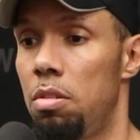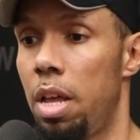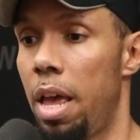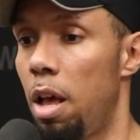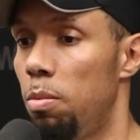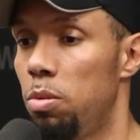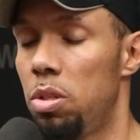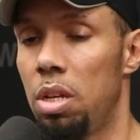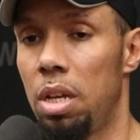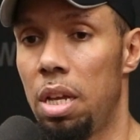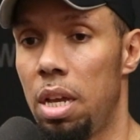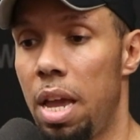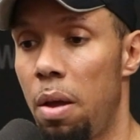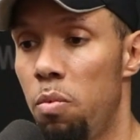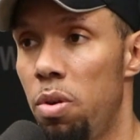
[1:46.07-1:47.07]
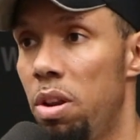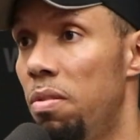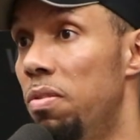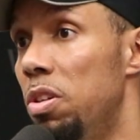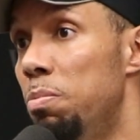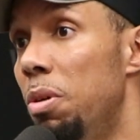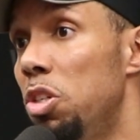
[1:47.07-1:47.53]
helps to get rid
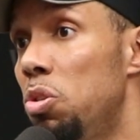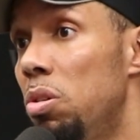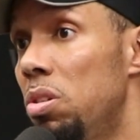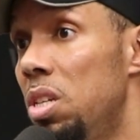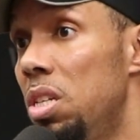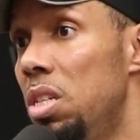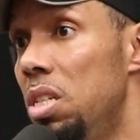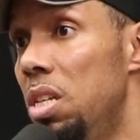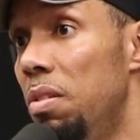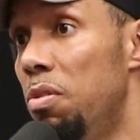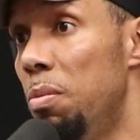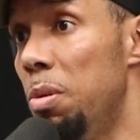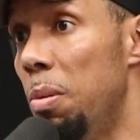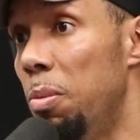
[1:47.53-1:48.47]
of as much toxicity from your